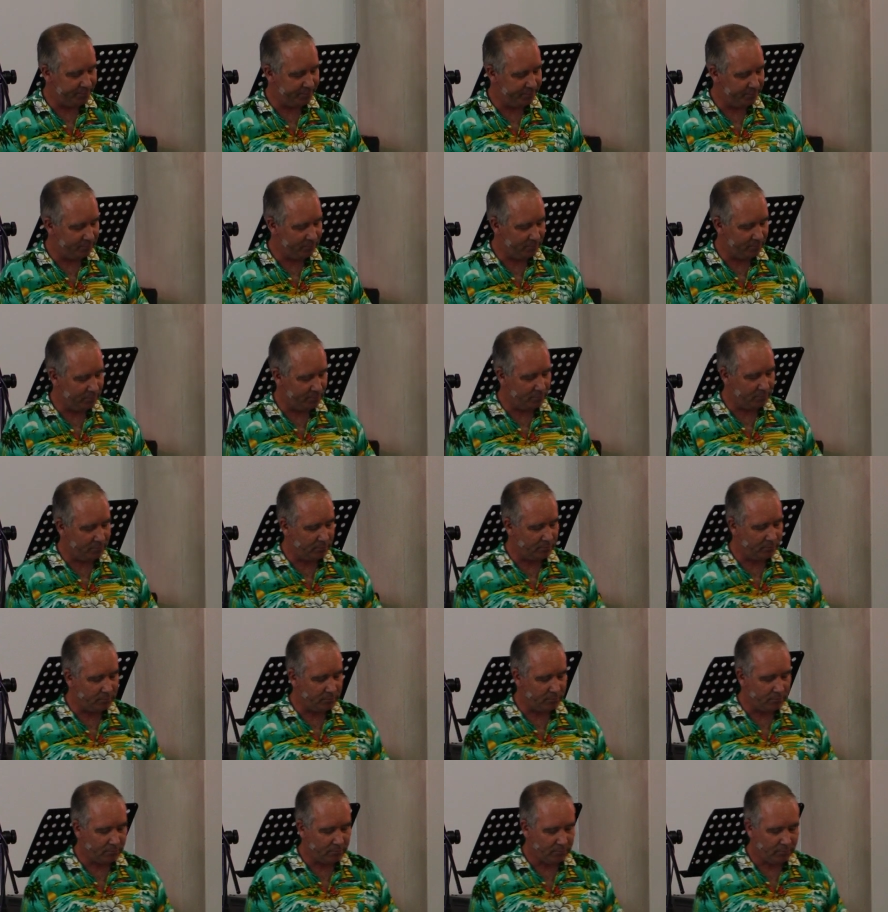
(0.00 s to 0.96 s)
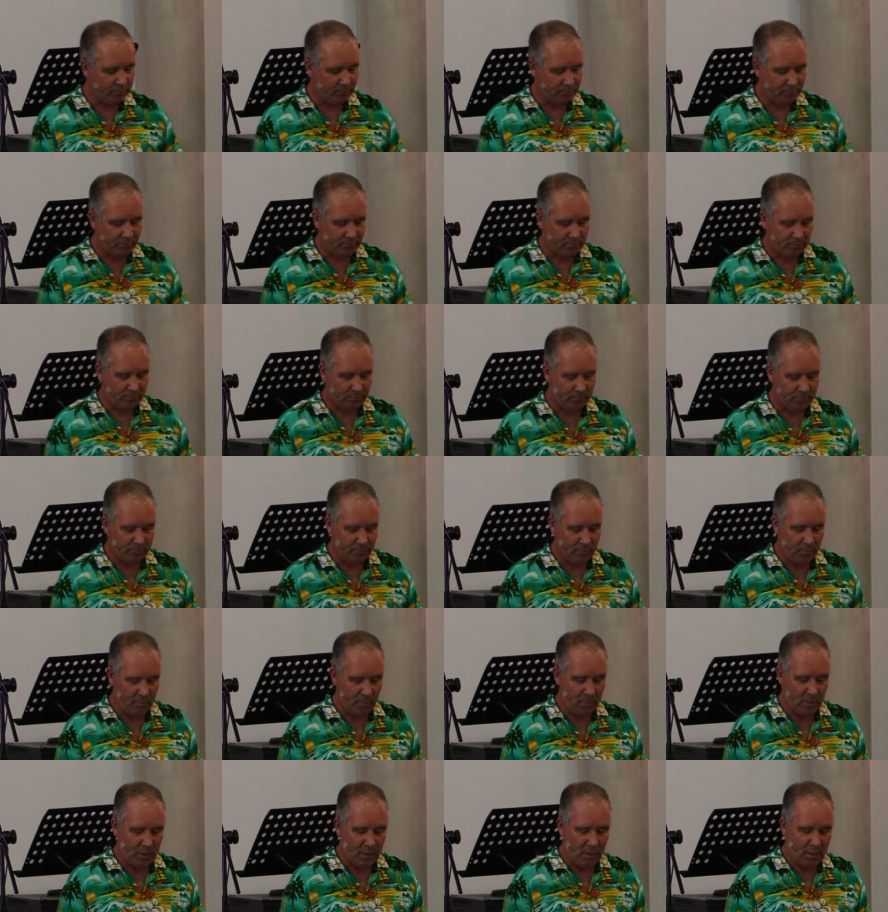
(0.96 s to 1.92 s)

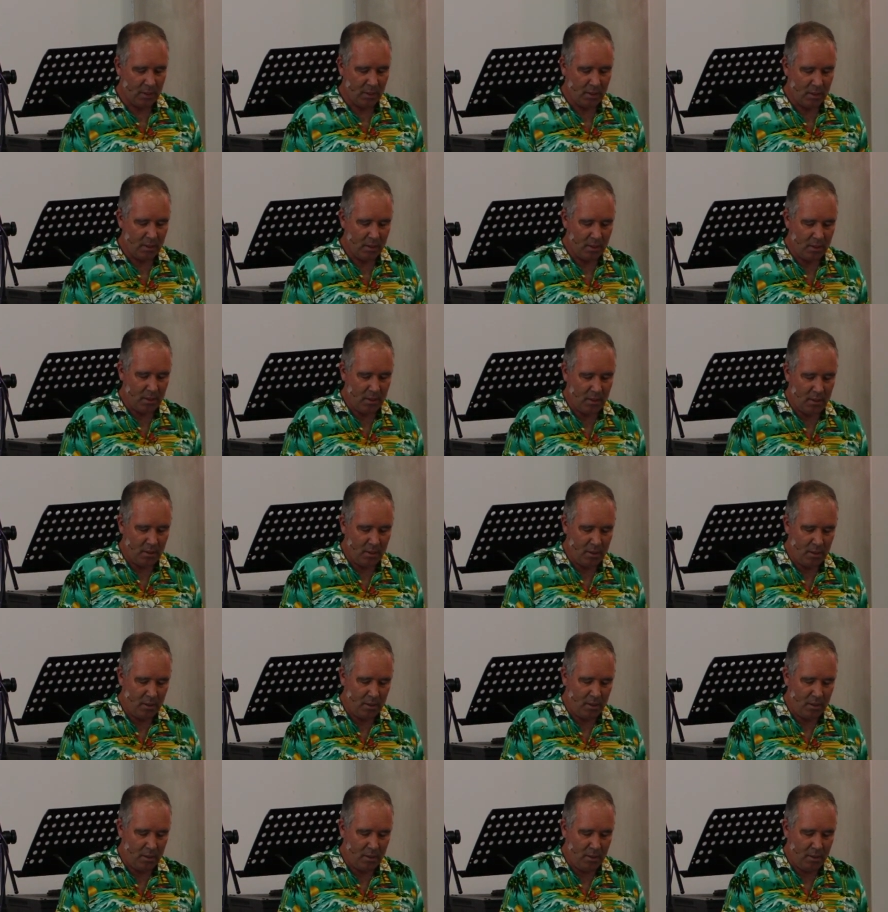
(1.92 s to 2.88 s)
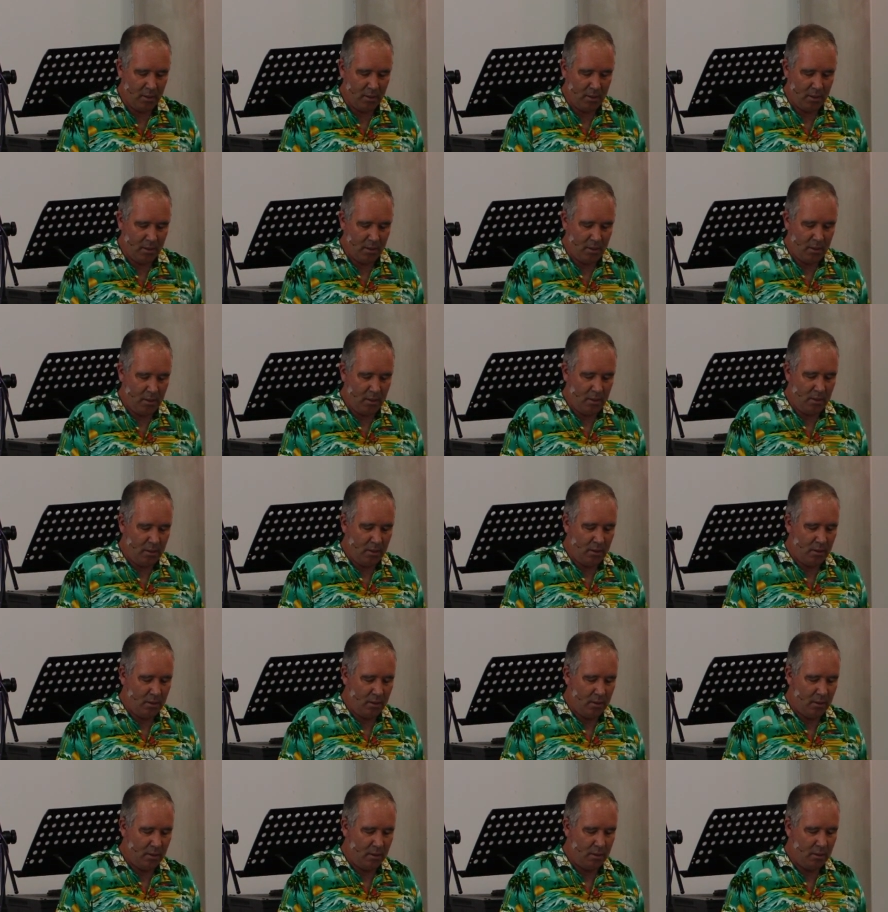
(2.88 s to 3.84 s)

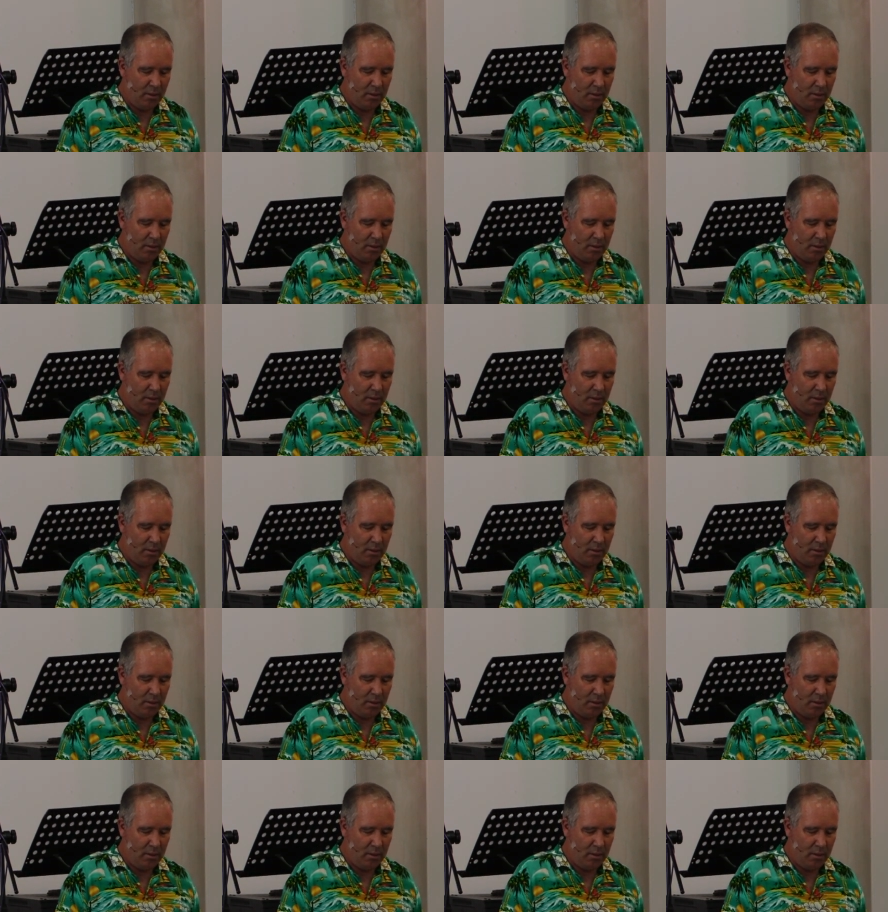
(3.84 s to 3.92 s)
(silence)